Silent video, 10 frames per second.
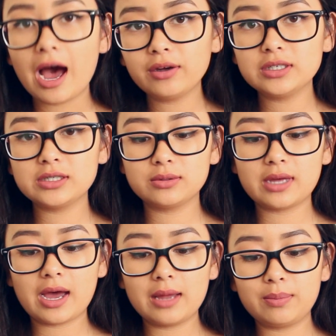how to do
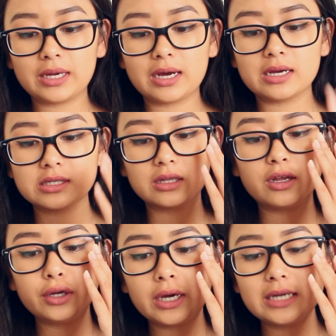that because a
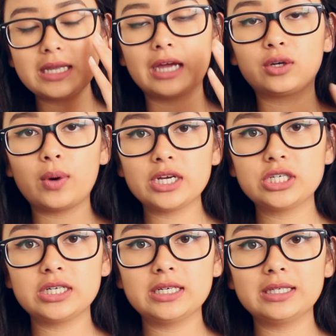lot of you guys had
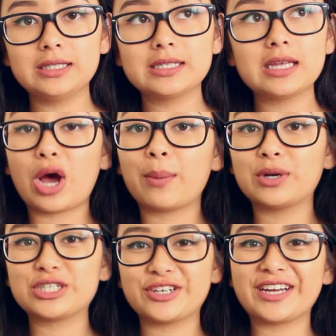questions so I'm
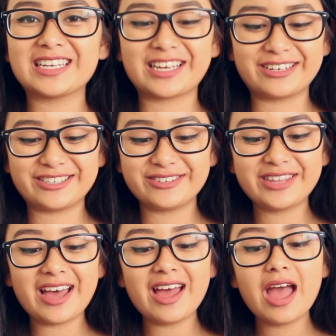gonna show you guys how to do
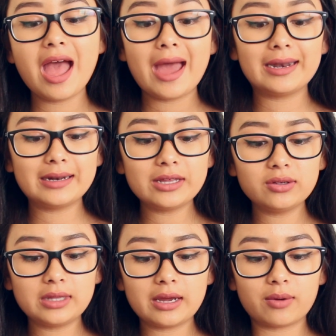that. And
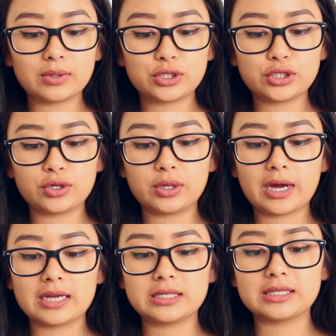another thing I want to show you
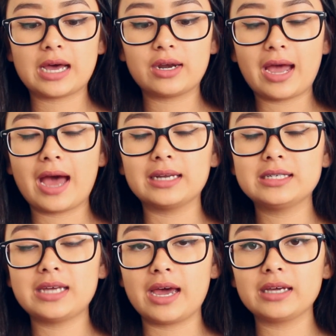guys is how to
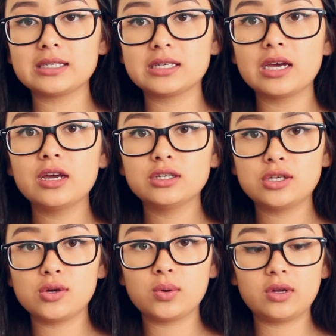add text
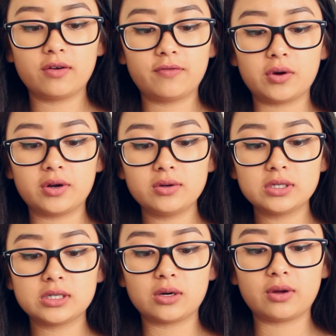to your photos.
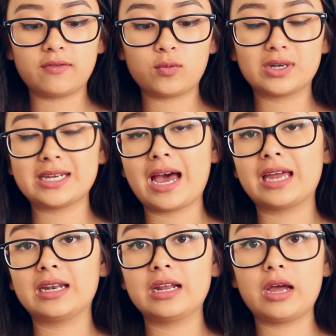So if you want to
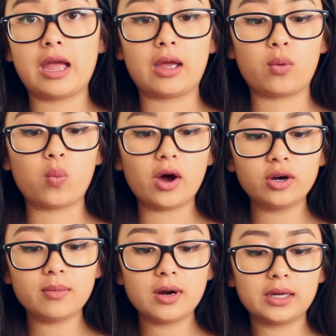add a
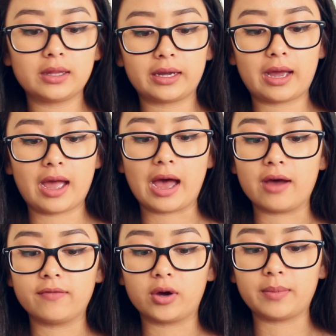watermark like I
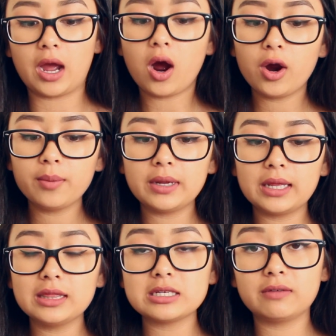have on my arm
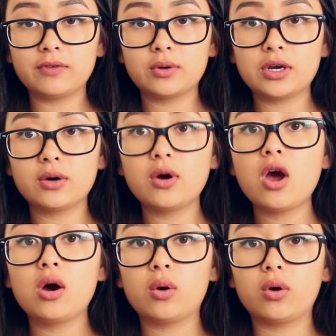in this photo,
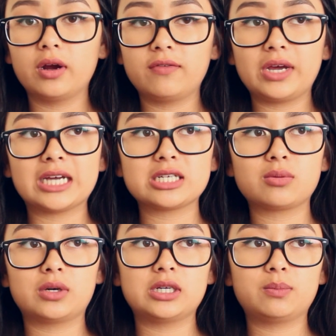or if you guys
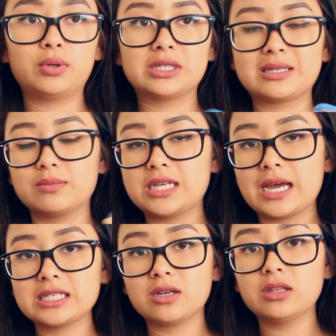want to put some
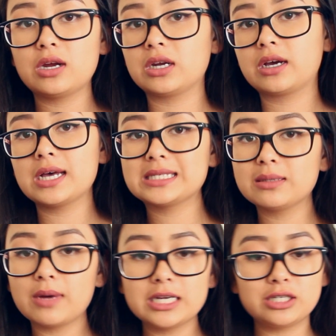text on there to
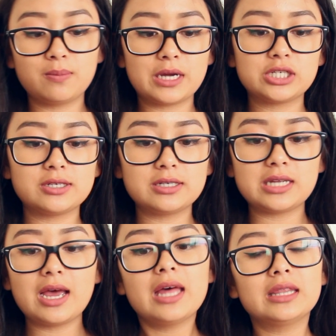customize your pictures,
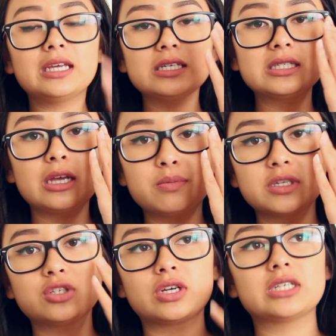these tips
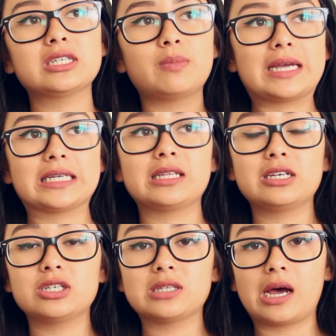and tricks is
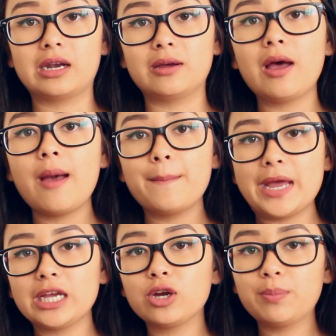basically just how to
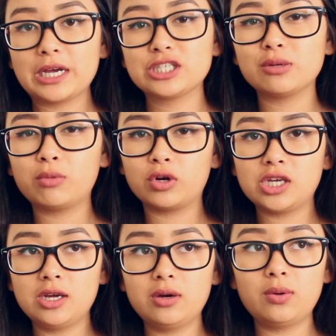make your picture more
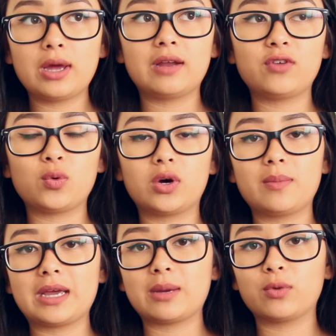you, and if you want
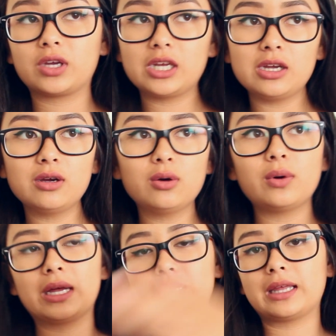to make it more cute
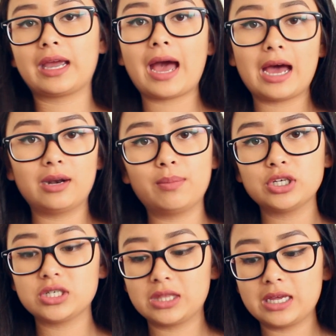and like add a
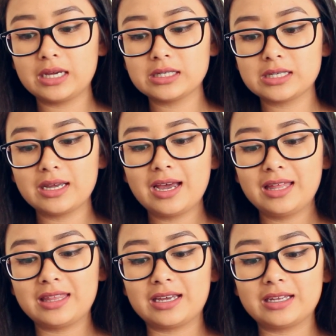bunch of things,
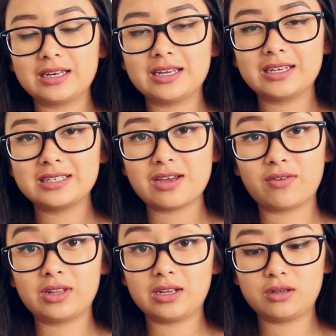then
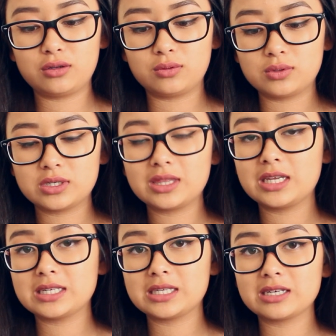definitely use
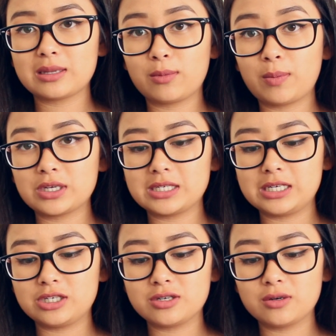these things I'm about to teach